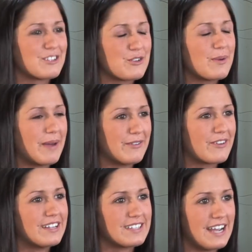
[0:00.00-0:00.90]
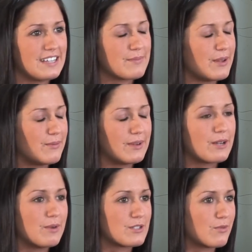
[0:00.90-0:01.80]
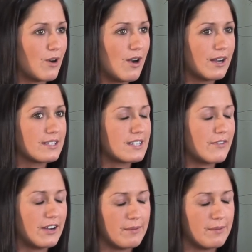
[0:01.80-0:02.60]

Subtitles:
So when my friends ask me what's wrong and stuff,